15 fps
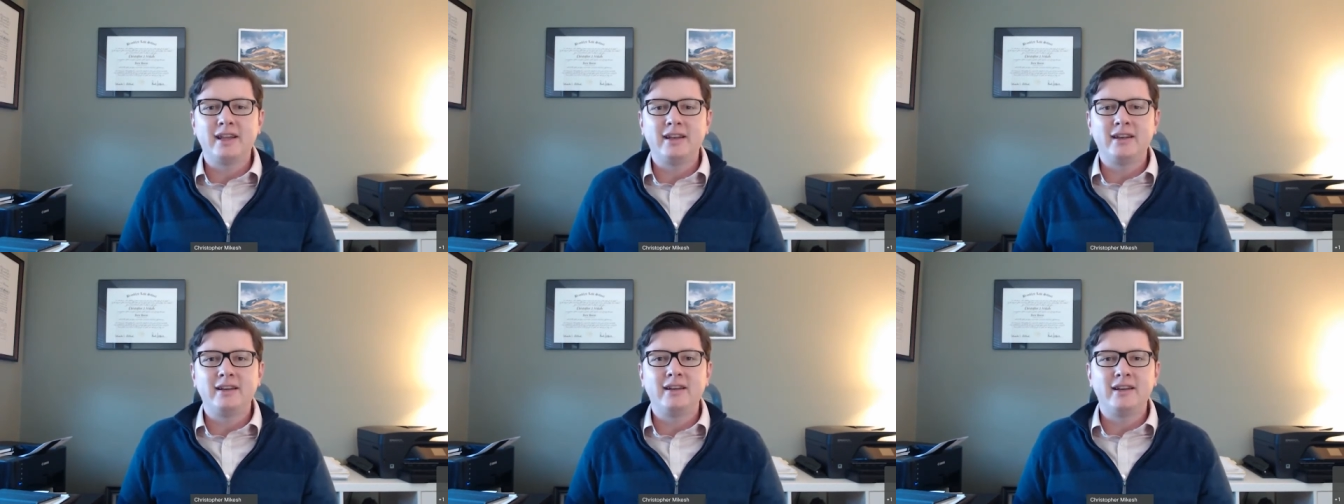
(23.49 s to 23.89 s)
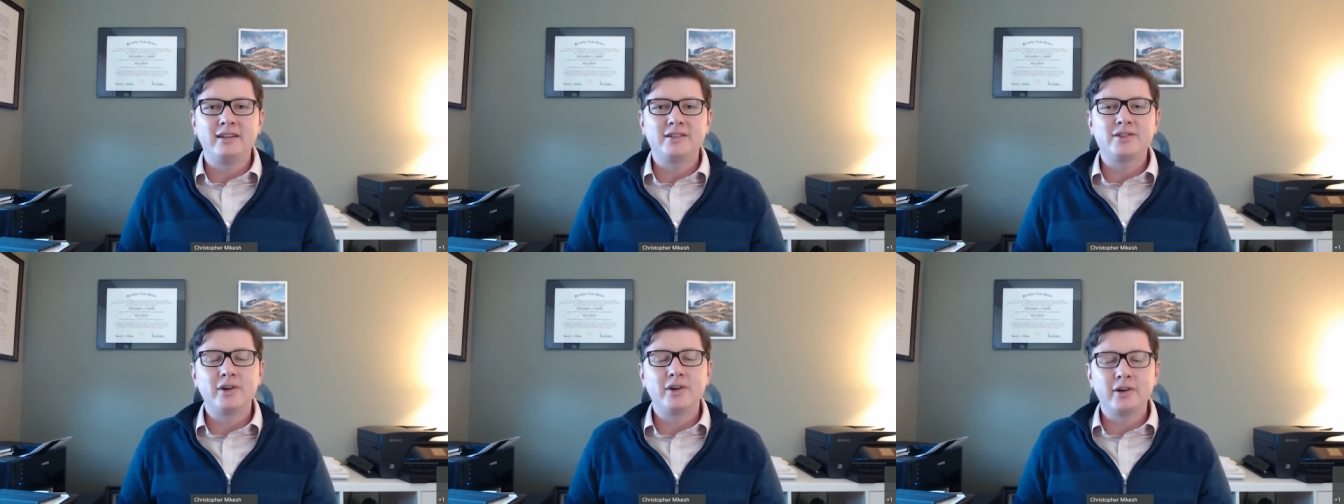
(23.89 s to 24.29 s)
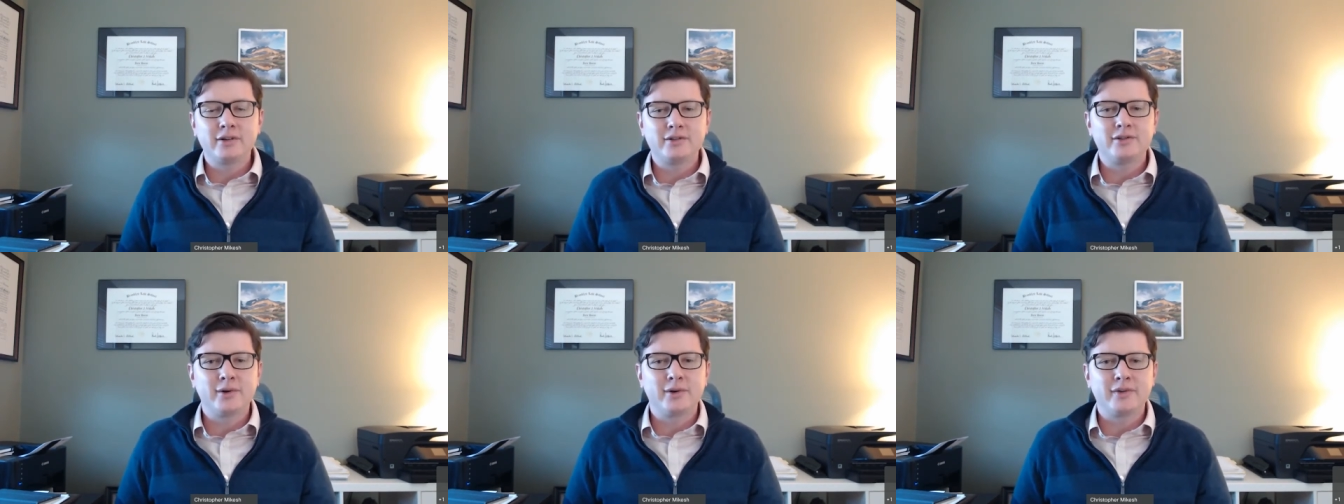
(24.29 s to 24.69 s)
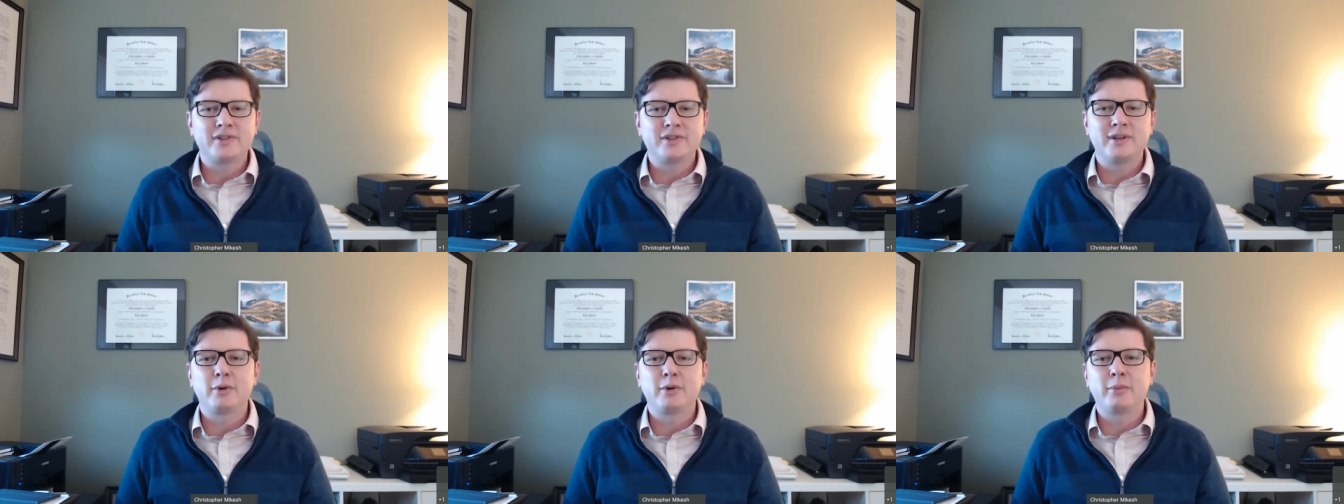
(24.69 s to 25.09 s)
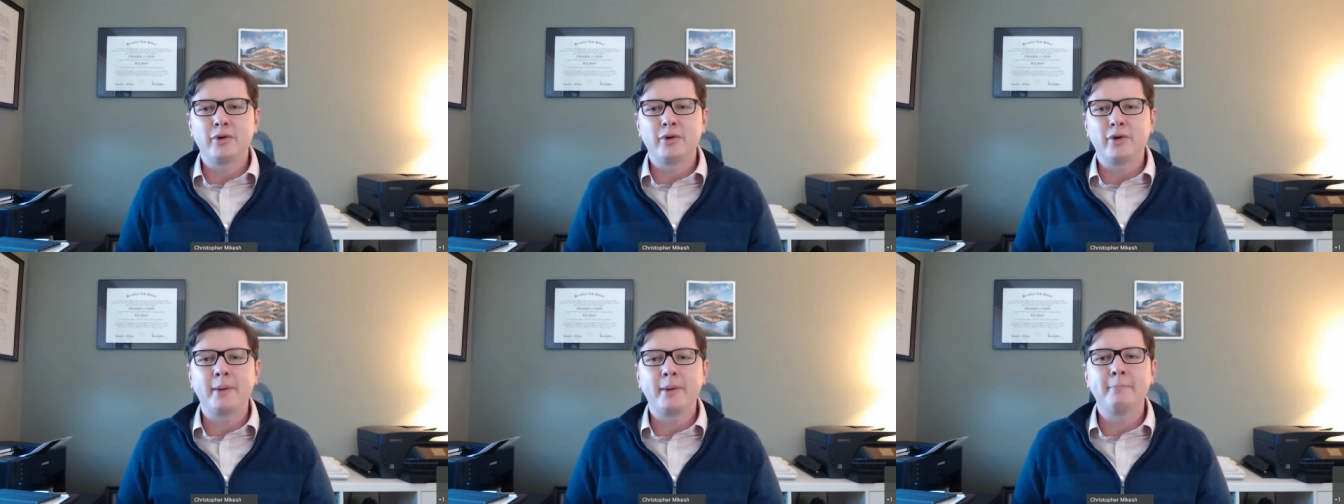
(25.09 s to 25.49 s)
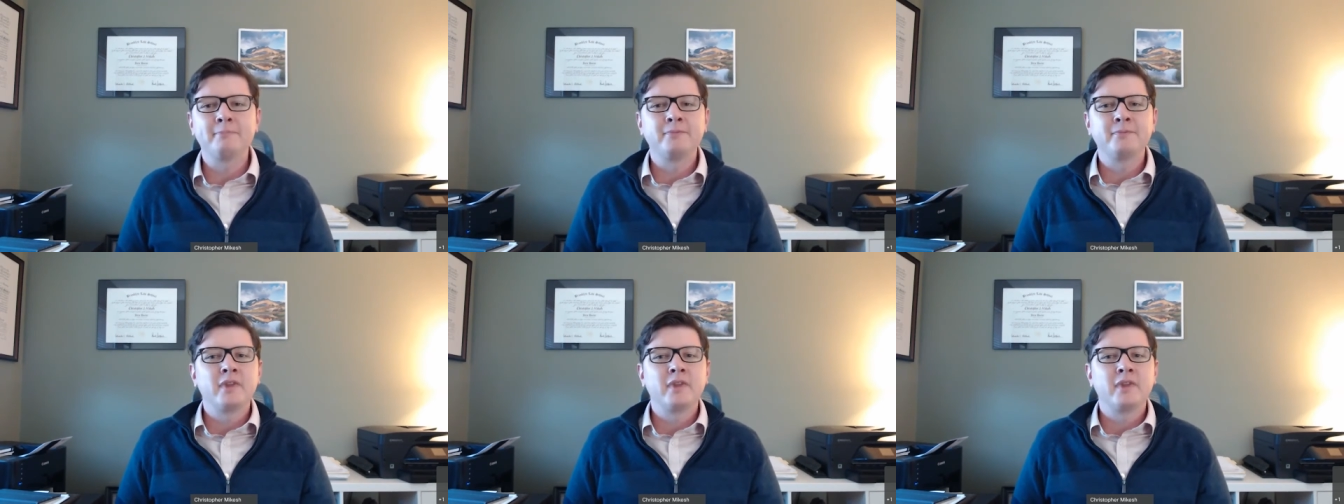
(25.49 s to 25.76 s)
and it starts during the summer program.